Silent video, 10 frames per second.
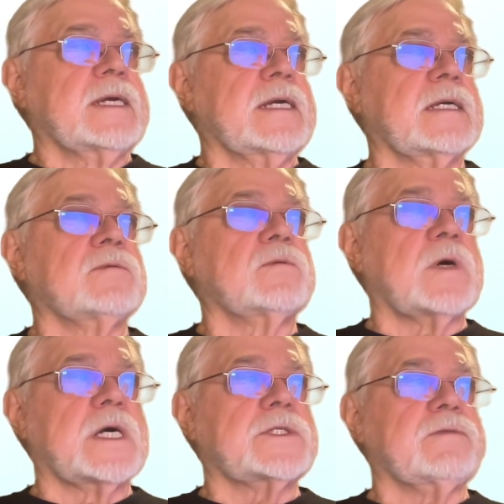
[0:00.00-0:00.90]
And
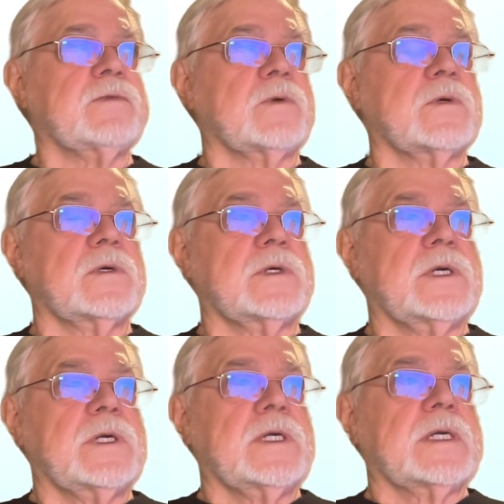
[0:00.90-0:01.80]
watch for
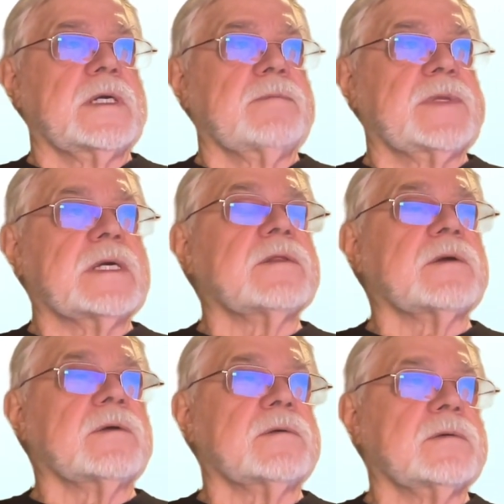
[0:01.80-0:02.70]
the other